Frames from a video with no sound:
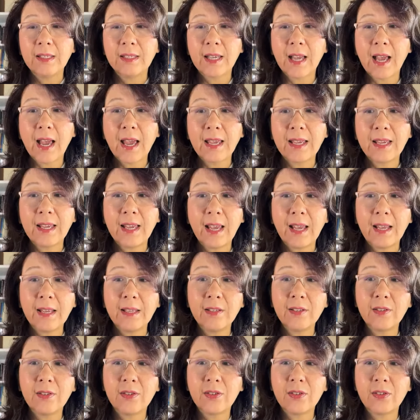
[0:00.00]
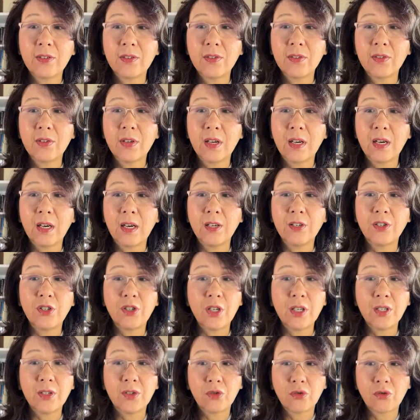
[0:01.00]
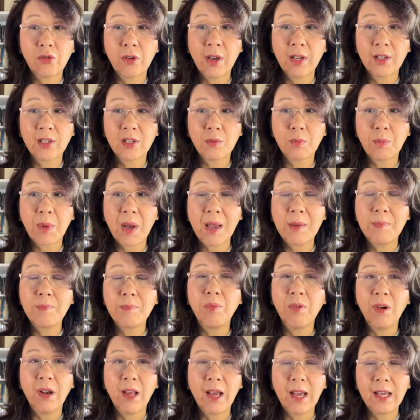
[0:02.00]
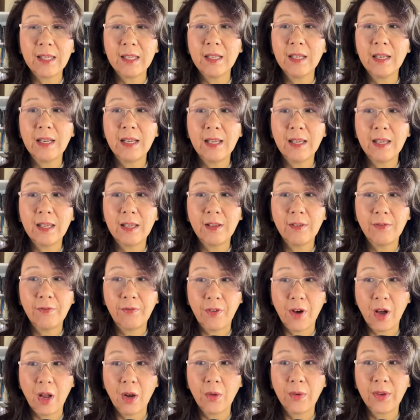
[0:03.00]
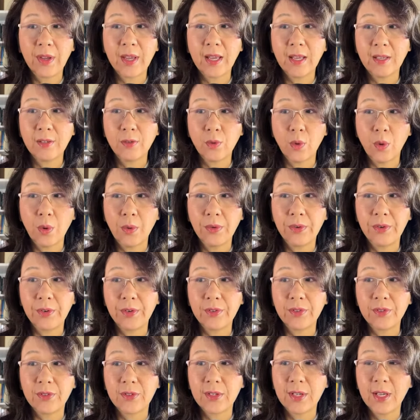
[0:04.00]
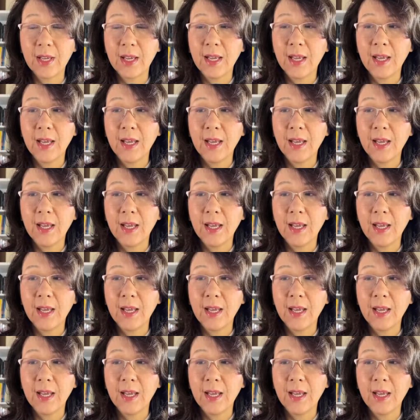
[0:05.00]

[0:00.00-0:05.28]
Cai gains Xi's trust by blindly following his orders.